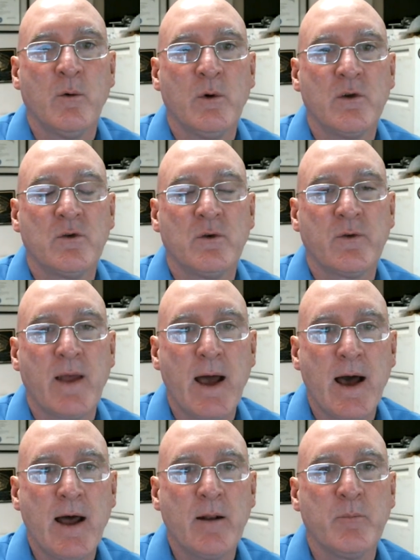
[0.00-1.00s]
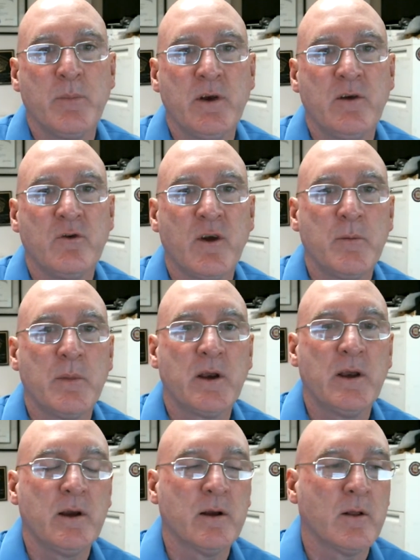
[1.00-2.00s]
which is at PJ
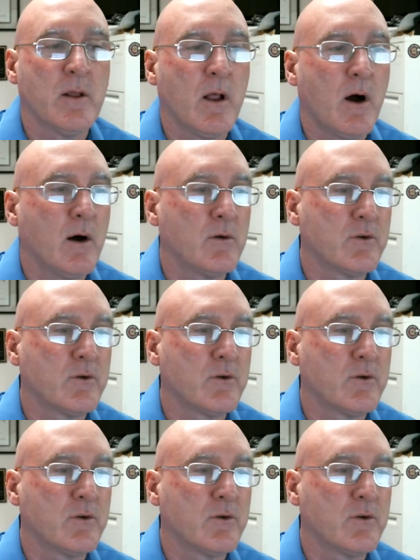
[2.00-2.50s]
and Law.